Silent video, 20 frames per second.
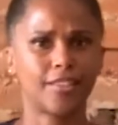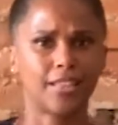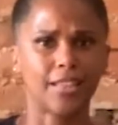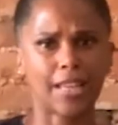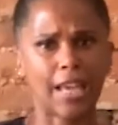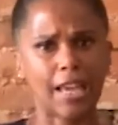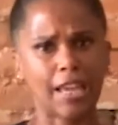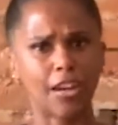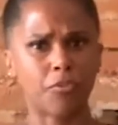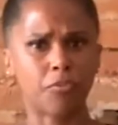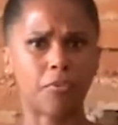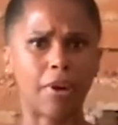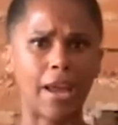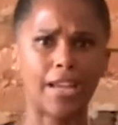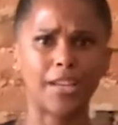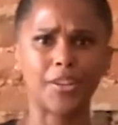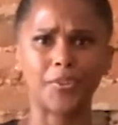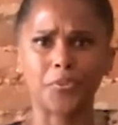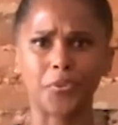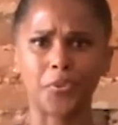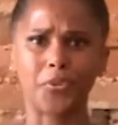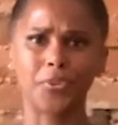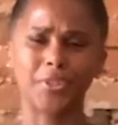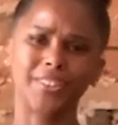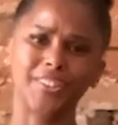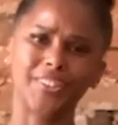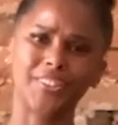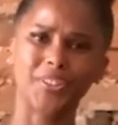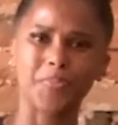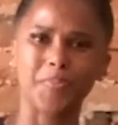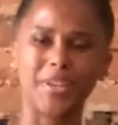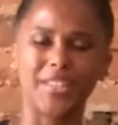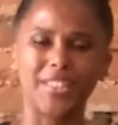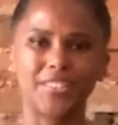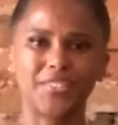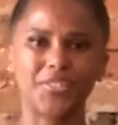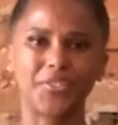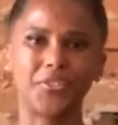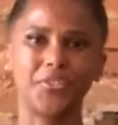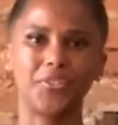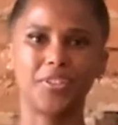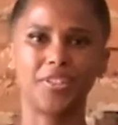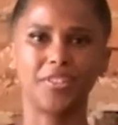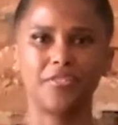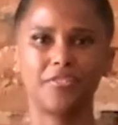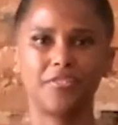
kind of rock and roll a little bit so you can